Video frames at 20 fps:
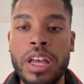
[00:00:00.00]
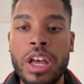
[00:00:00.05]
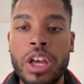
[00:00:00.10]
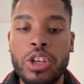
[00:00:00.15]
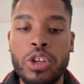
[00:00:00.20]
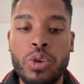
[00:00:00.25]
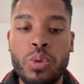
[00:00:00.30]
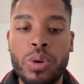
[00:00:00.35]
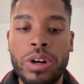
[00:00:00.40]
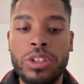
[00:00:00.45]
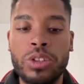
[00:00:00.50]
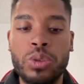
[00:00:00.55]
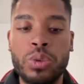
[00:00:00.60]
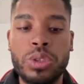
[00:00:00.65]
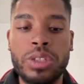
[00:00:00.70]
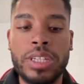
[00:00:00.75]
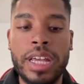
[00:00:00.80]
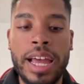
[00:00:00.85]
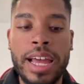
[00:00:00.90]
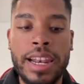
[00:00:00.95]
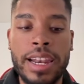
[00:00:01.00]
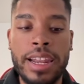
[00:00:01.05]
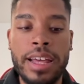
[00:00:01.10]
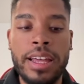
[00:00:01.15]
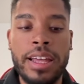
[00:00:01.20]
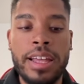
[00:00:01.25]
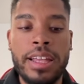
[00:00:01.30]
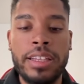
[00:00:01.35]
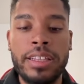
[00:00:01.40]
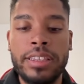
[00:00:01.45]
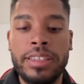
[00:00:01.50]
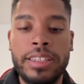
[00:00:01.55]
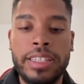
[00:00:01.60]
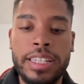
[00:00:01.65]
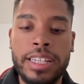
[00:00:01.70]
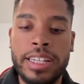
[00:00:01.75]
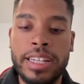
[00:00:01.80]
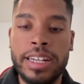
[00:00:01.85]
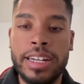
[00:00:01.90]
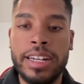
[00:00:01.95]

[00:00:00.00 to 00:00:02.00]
you want to sell the